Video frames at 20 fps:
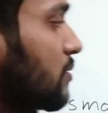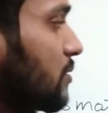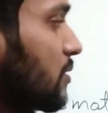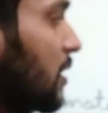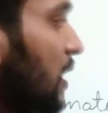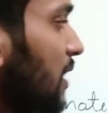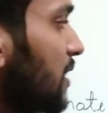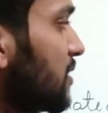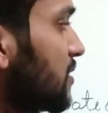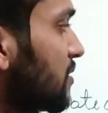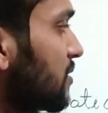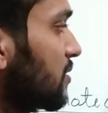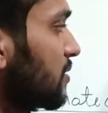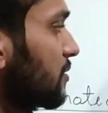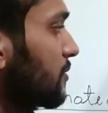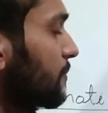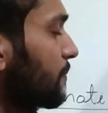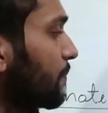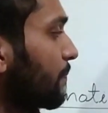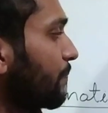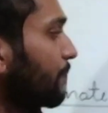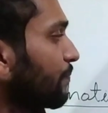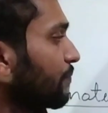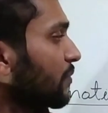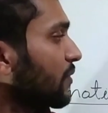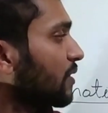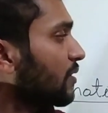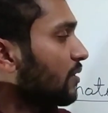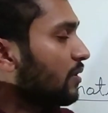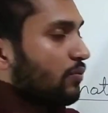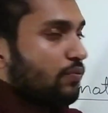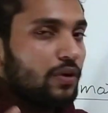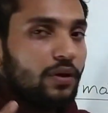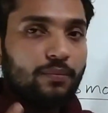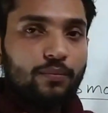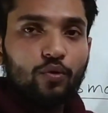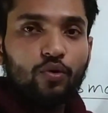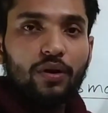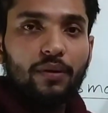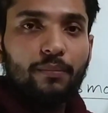Guys, one
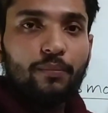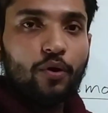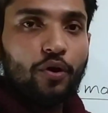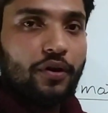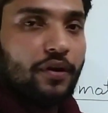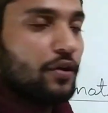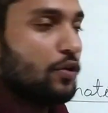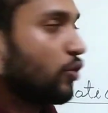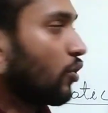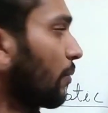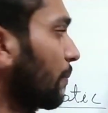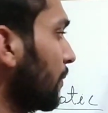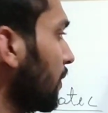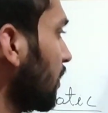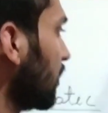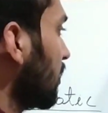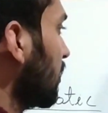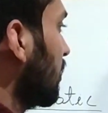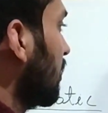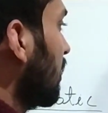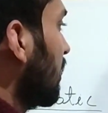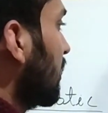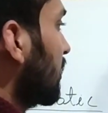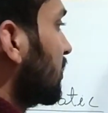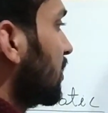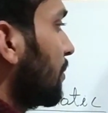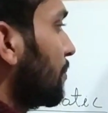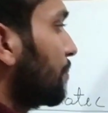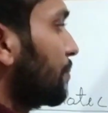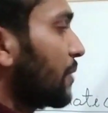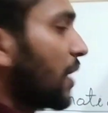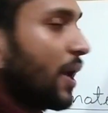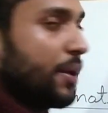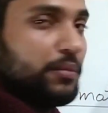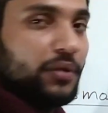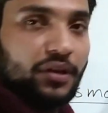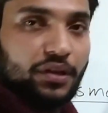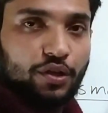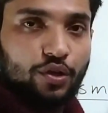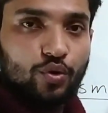more important topic: the
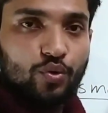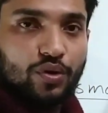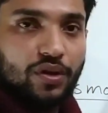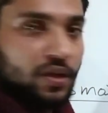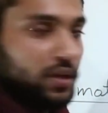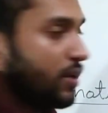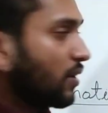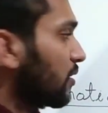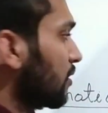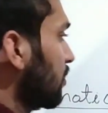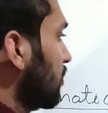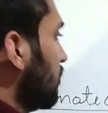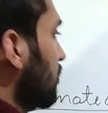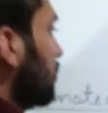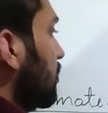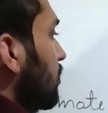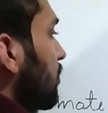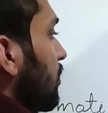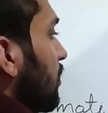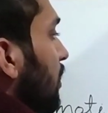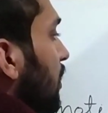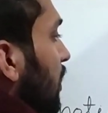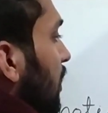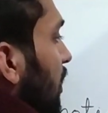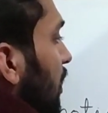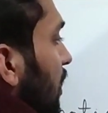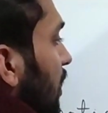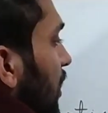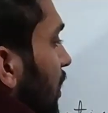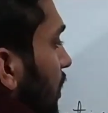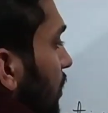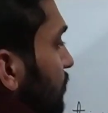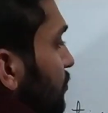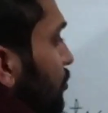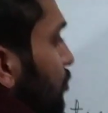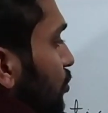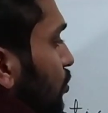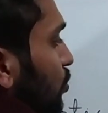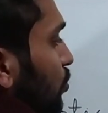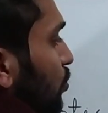primary urine
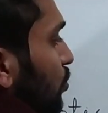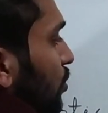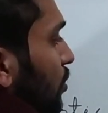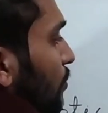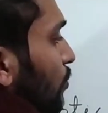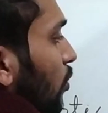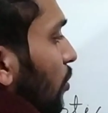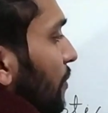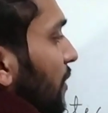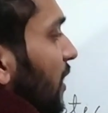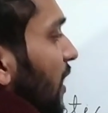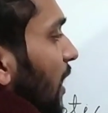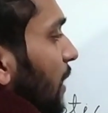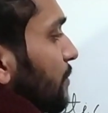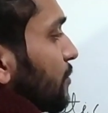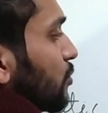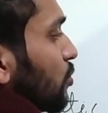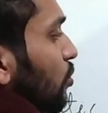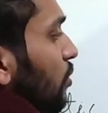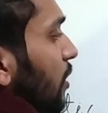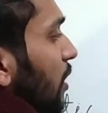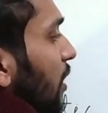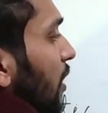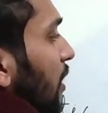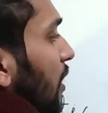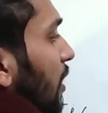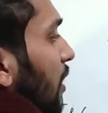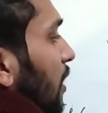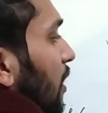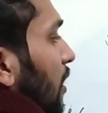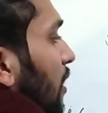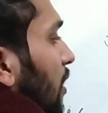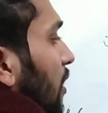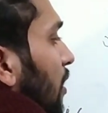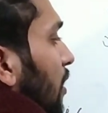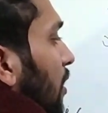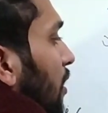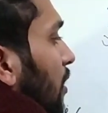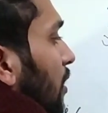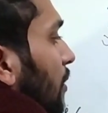comes to Bowman capsule
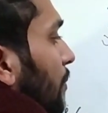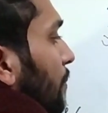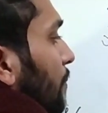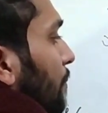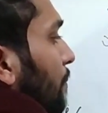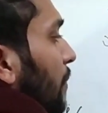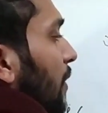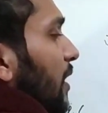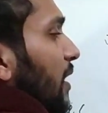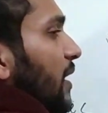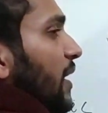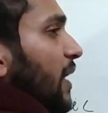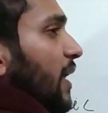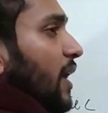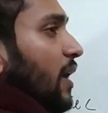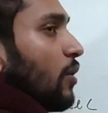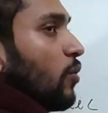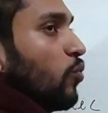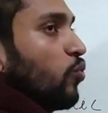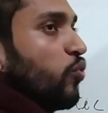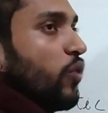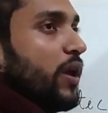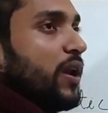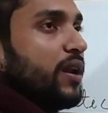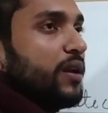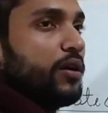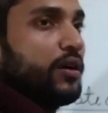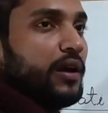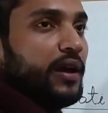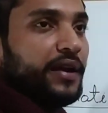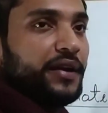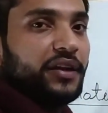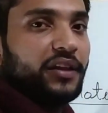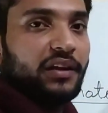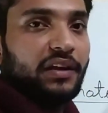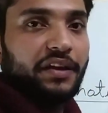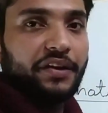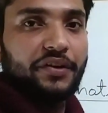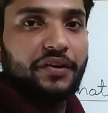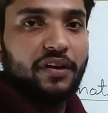per day 180
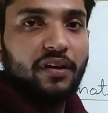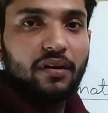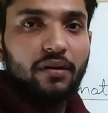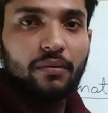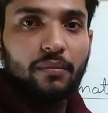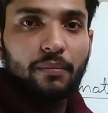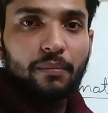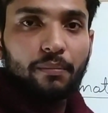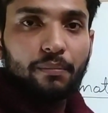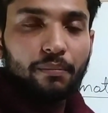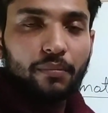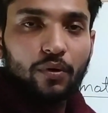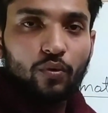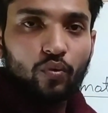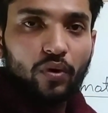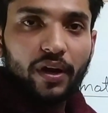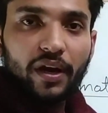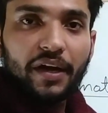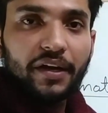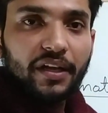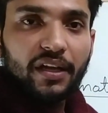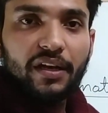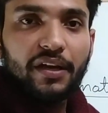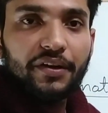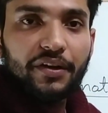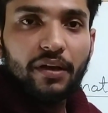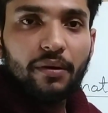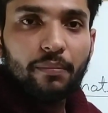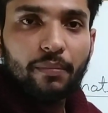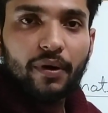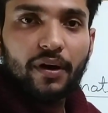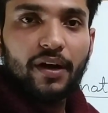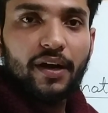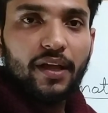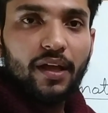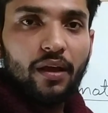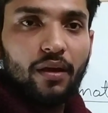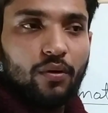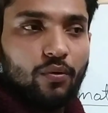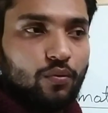liter per
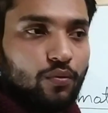day.